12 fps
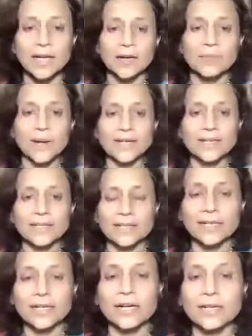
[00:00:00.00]
But
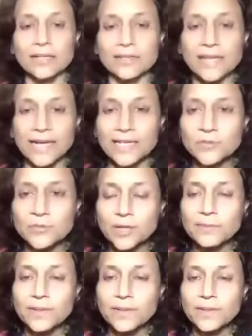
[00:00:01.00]
that is what
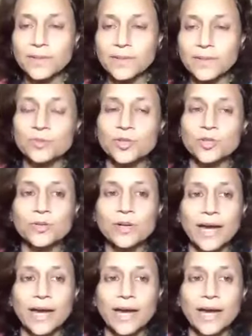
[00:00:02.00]
Mother and Sri Aurobindo